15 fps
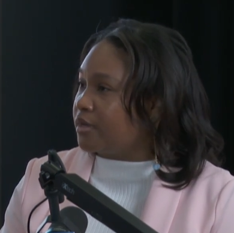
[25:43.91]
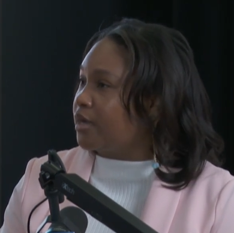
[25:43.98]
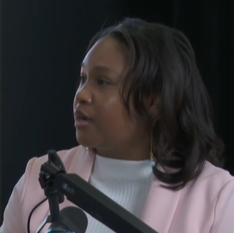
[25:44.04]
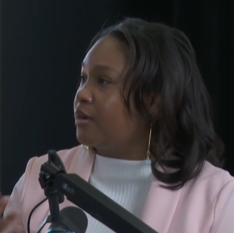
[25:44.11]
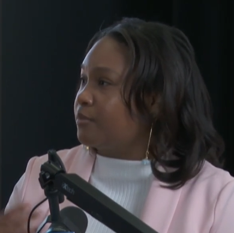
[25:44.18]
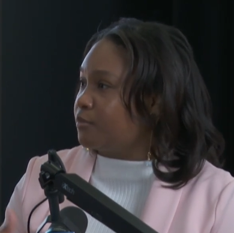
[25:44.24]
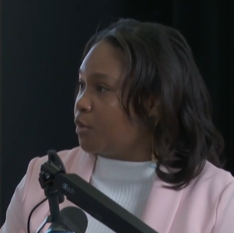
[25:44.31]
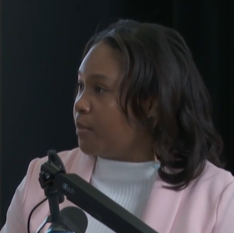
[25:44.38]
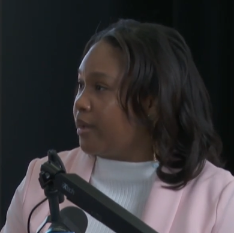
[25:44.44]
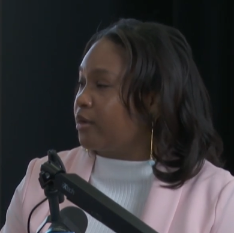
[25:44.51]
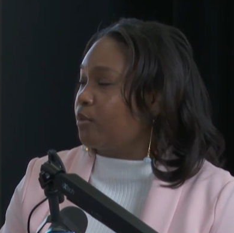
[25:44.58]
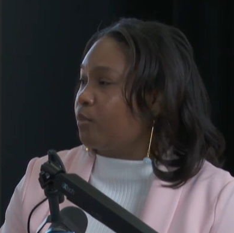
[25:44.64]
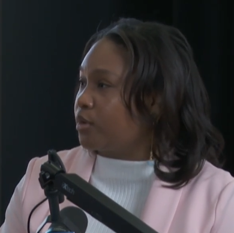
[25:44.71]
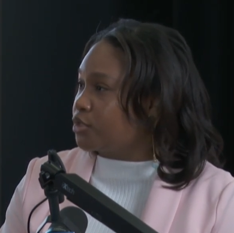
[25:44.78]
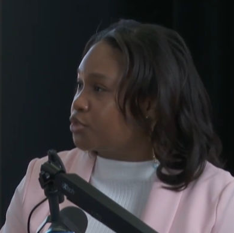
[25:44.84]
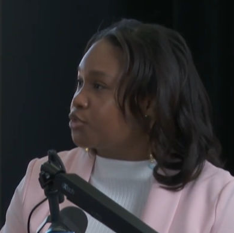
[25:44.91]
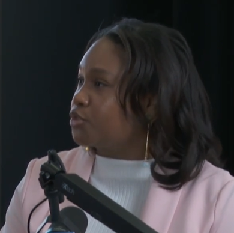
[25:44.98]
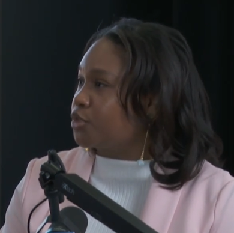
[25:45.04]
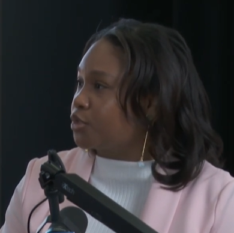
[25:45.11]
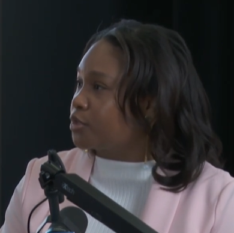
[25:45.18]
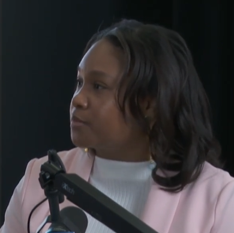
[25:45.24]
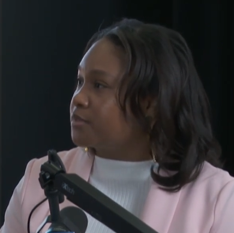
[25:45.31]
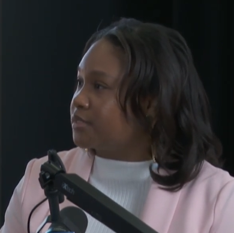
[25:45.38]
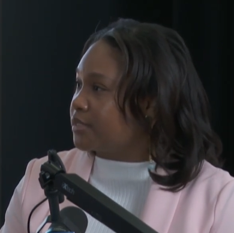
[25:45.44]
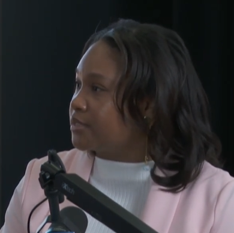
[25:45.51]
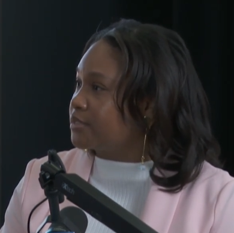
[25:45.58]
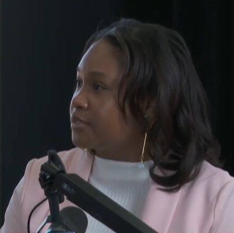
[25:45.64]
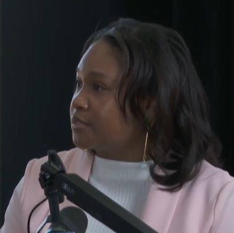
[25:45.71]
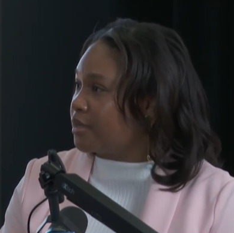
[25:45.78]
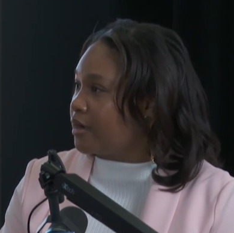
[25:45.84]
come no matter what your
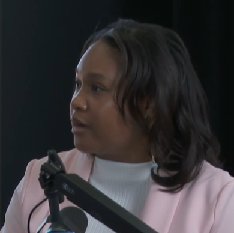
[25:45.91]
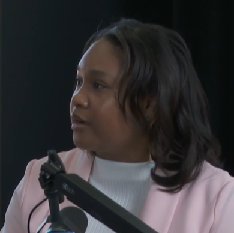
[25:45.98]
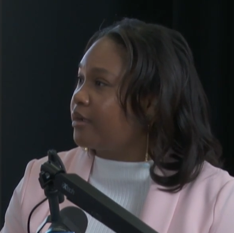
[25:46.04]
circumstances are,